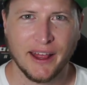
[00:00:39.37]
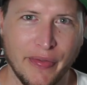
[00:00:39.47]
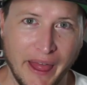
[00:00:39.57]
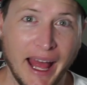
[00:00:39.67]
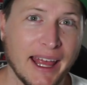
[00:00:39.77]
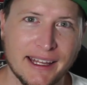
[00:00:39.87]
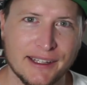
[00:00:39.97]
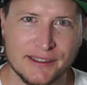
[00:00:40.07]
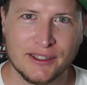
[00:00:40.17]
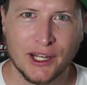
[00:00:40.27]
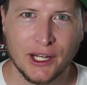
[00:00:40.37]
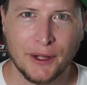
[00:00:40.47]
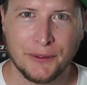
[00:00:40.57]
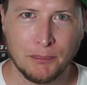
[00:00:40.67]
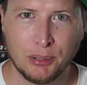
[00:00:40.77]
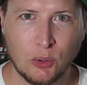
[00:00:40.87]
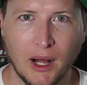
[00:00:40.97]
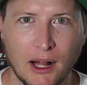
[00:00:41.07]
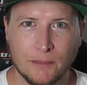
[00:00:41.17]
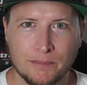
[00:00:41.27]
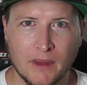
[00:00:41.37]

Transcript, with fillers: That is the Pual.